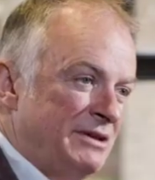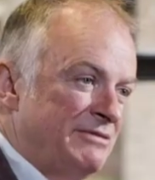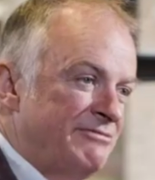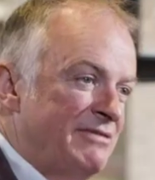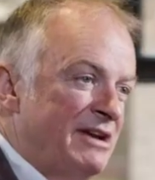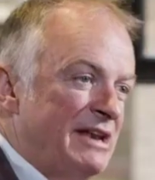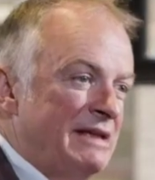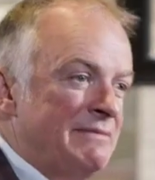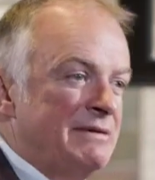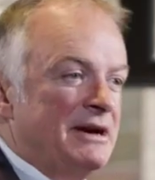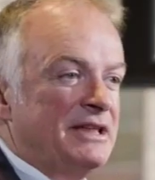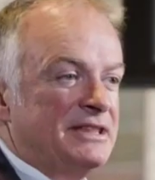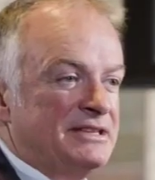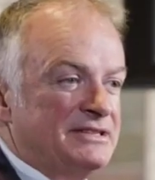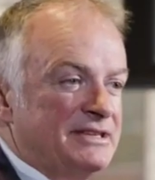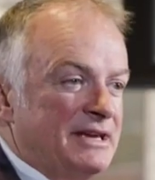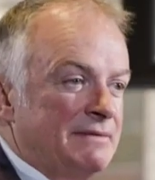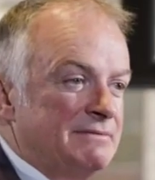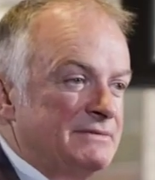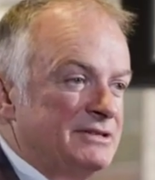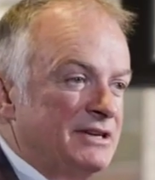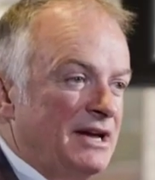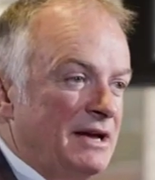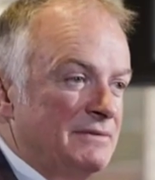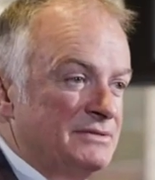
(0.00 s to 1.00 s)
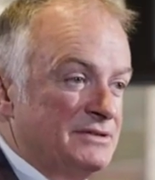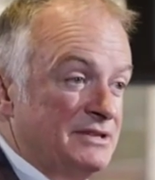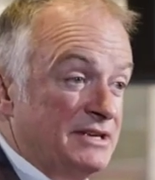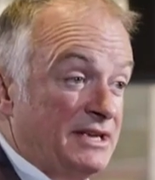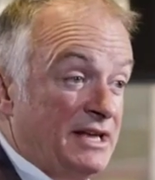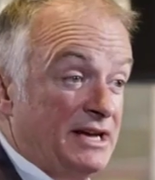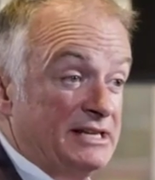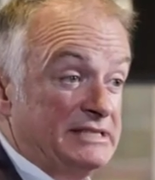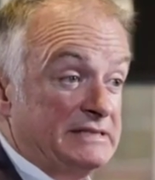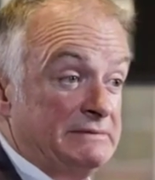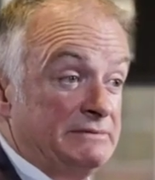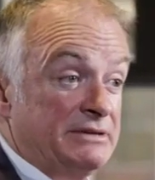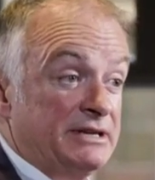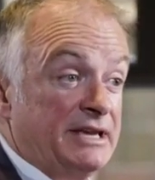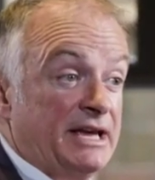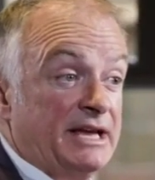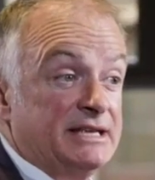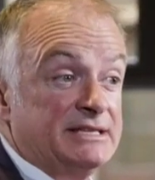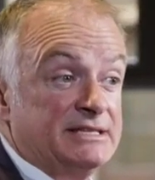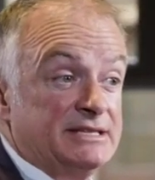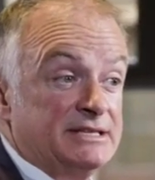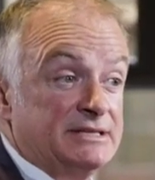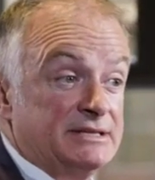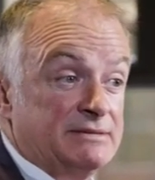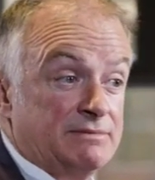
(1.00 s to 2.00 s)
to be ready about the same time. So the customer
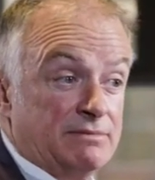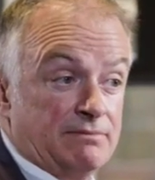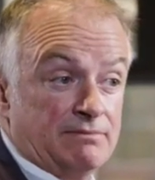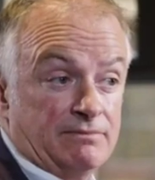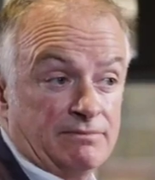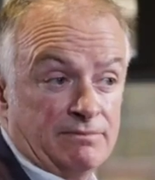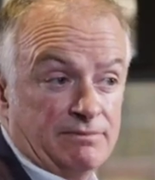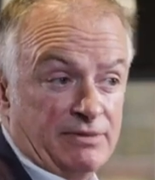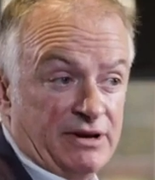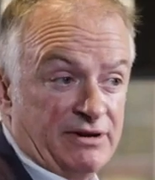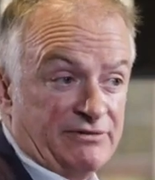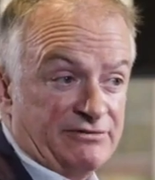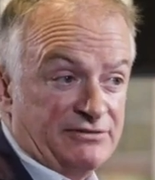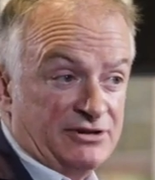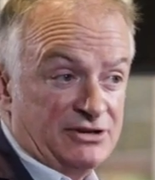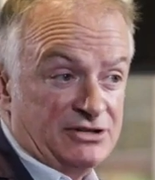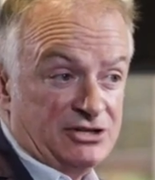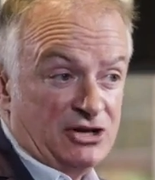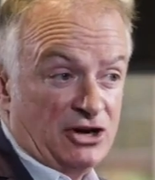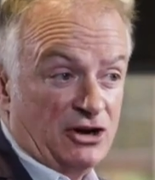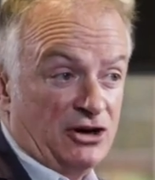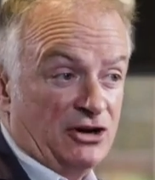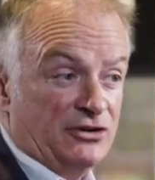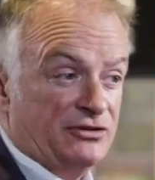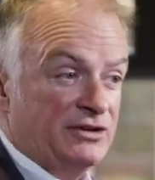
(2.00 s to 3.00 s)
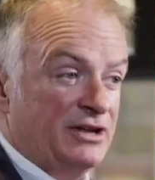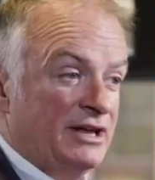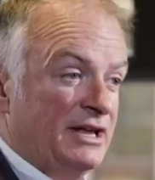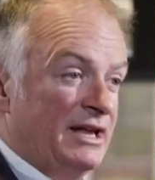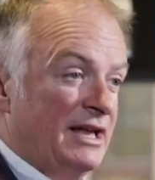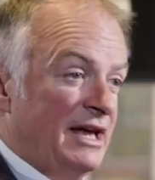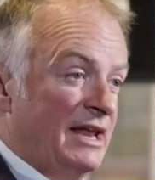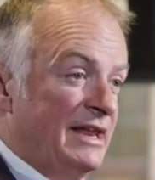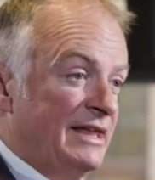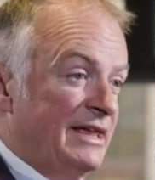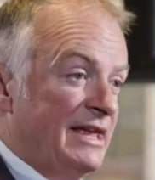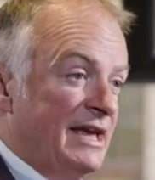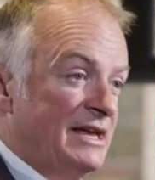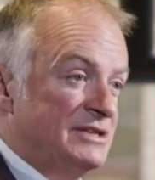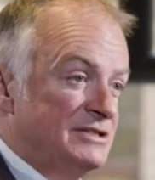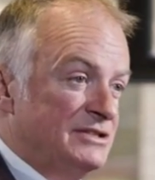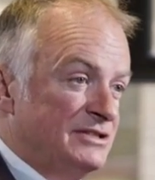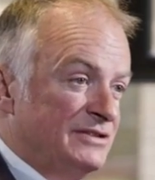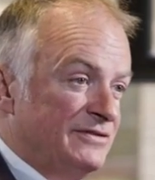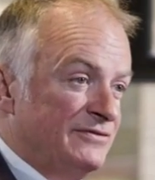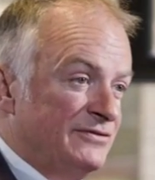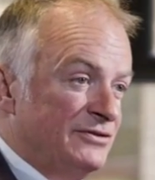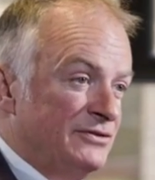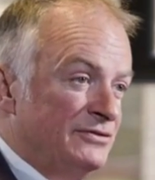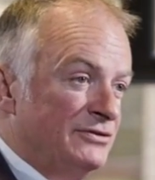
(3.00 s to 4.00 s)
gets his beverage hot and he gets
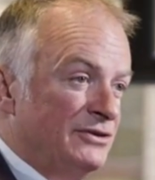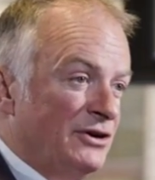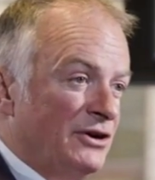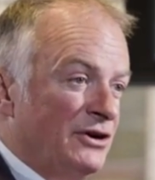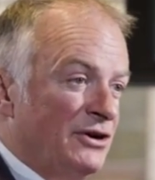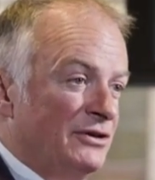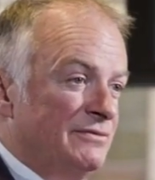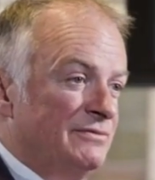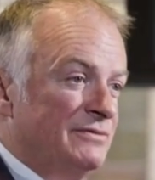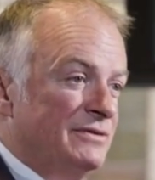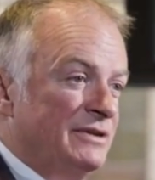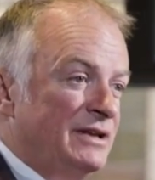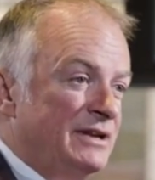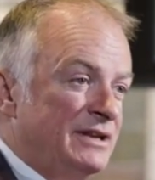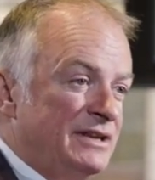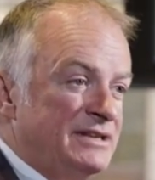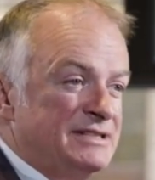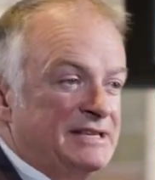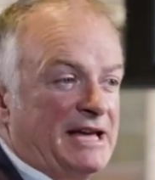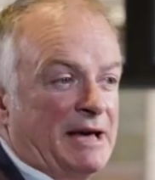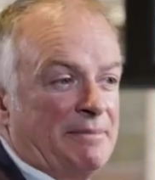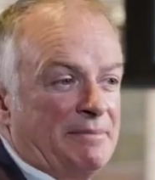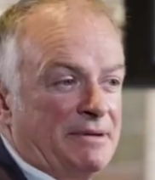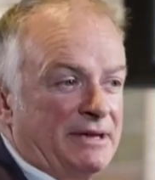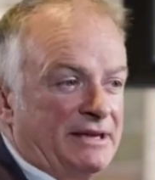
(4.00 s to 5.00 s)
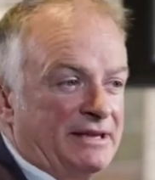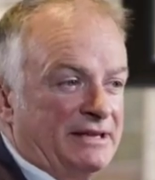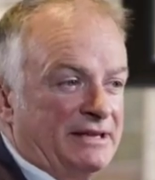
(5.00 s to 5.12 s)
his food hot, and he's happy.